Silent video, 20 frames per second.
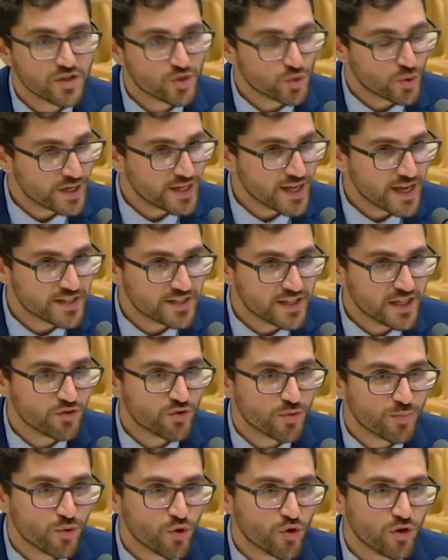
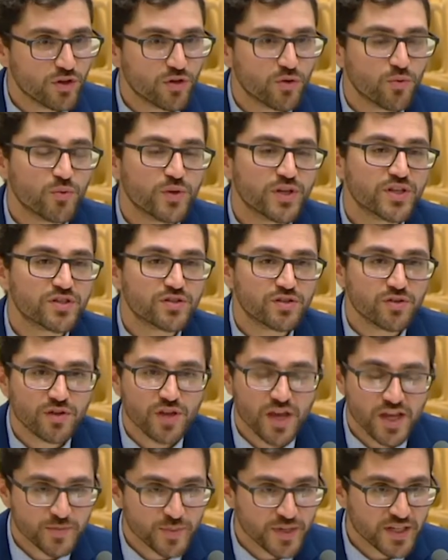2018 report, which
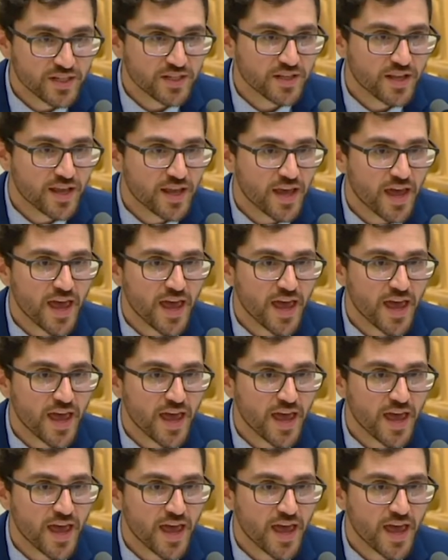has been